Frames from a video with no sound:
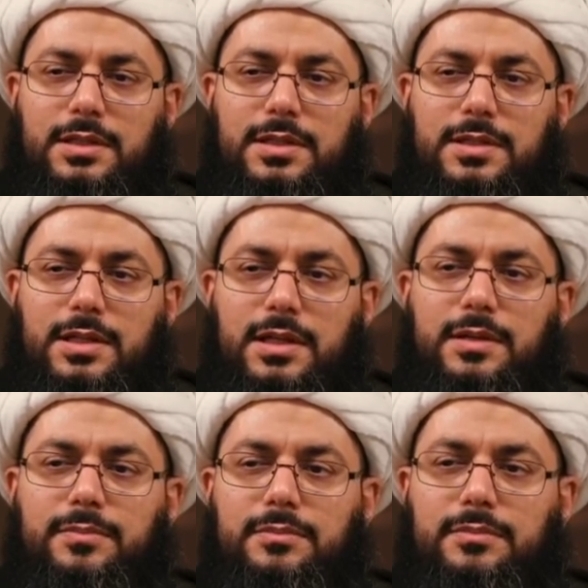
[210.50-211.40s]
and
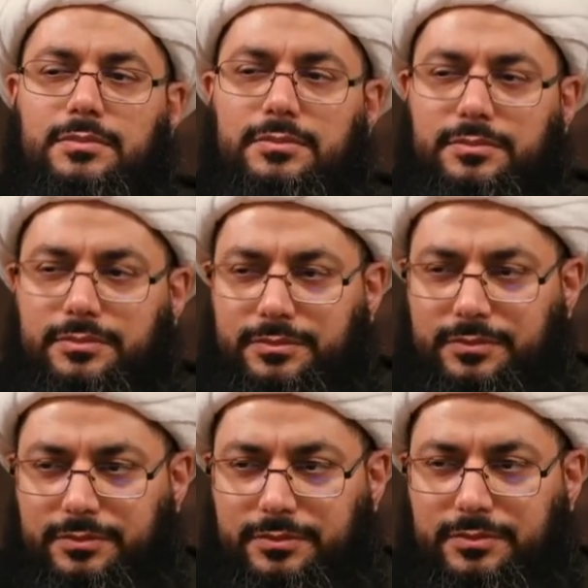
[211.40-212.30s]
it goes
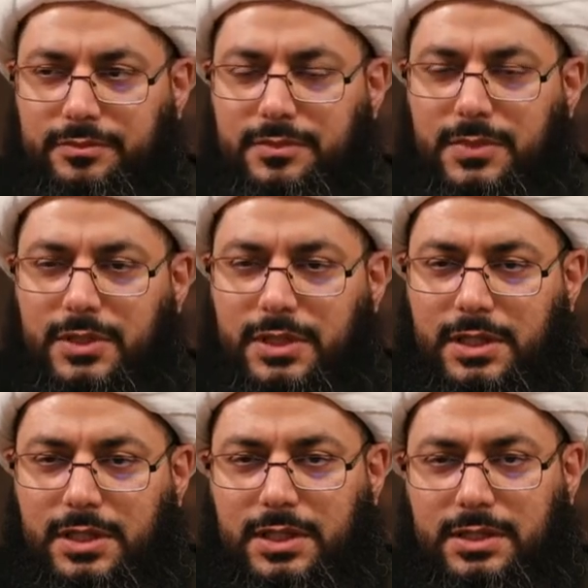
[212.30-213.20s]

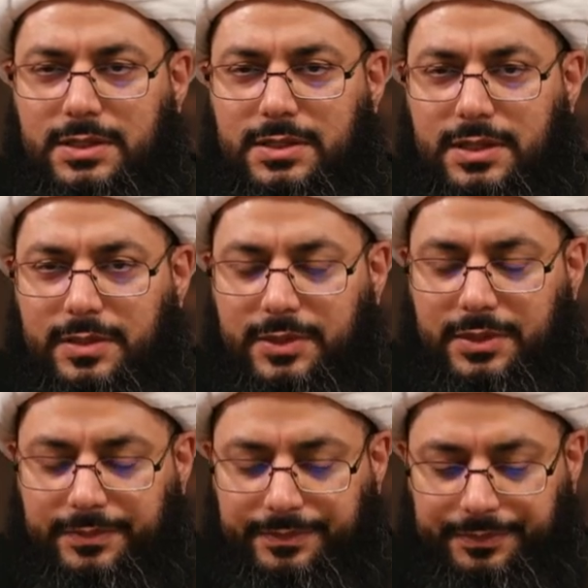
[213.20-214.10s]
against the
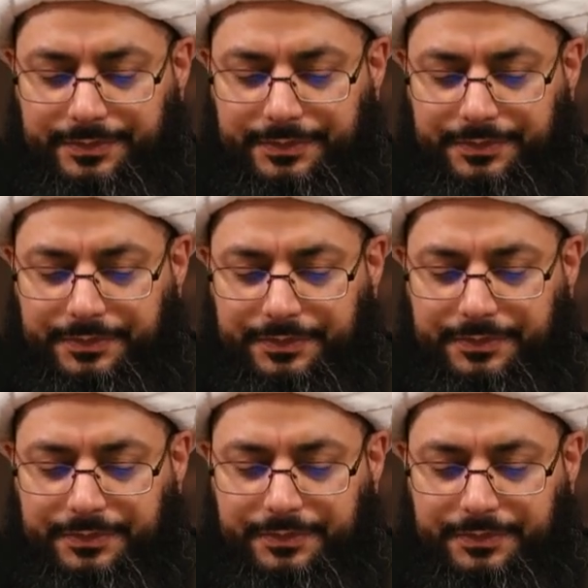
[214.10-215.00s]
foundations of Islam,
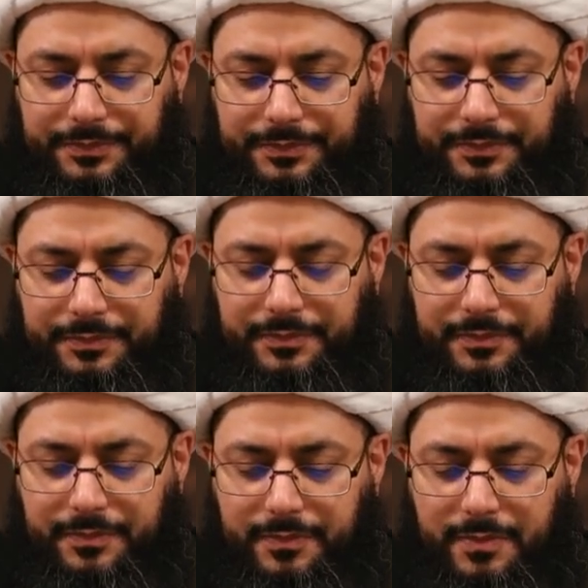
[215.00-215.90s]
as
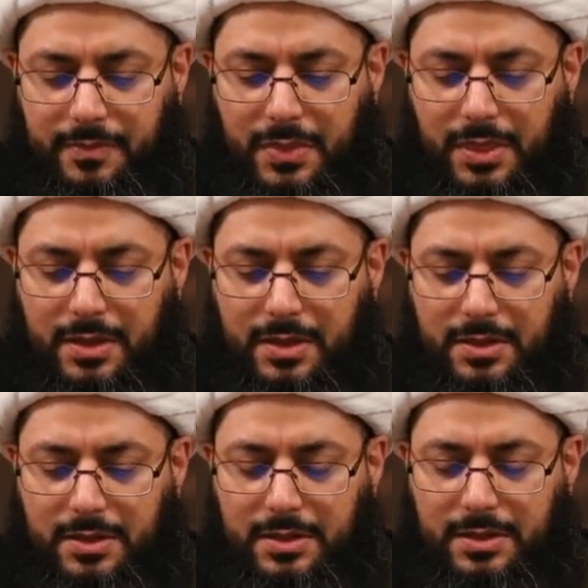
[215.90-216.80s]
he
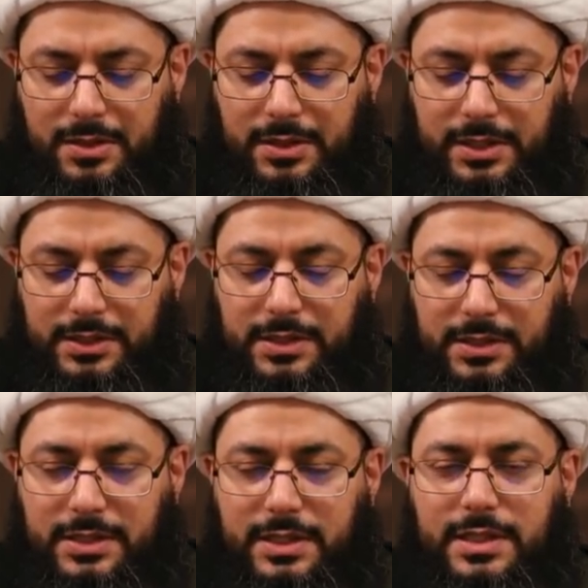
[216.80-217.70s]
uh,
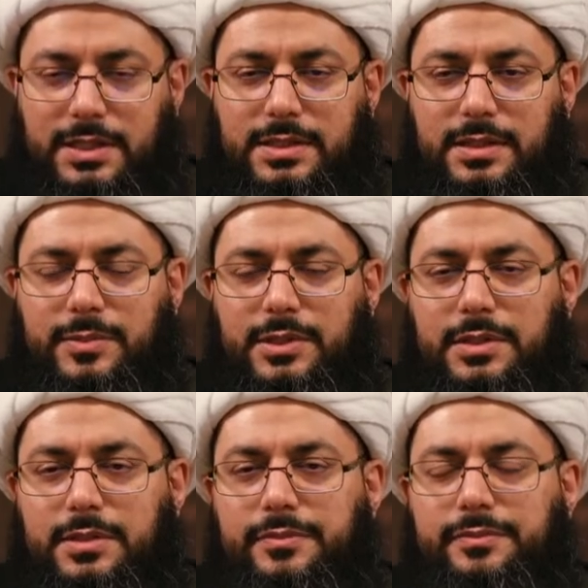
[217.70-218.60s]
put. And
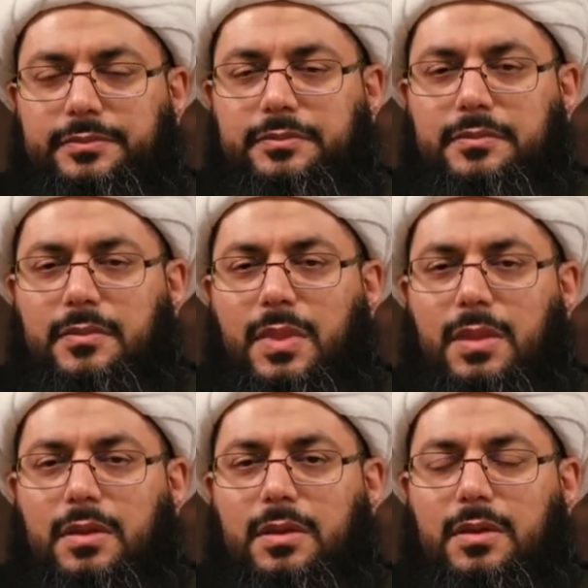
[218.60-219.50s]
but,
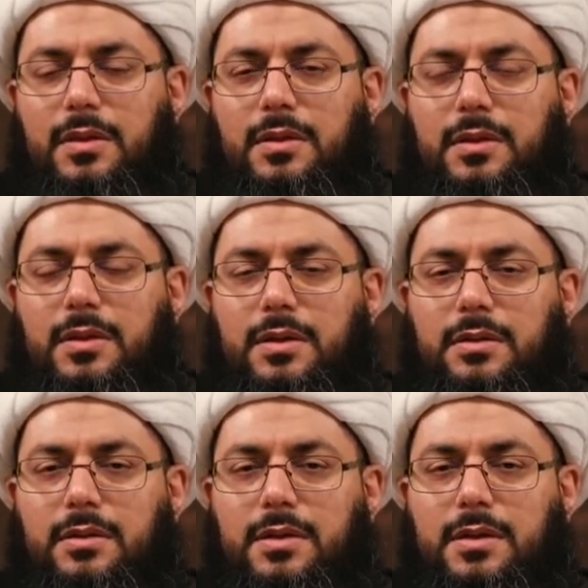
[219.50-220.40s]
however, Al
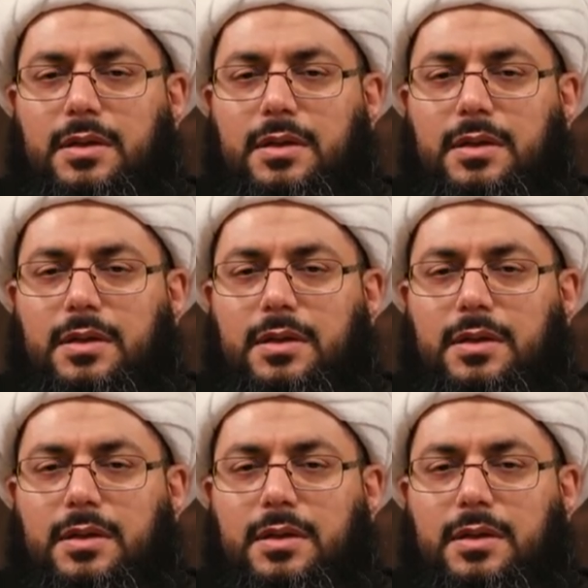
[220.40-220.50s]
Haytami,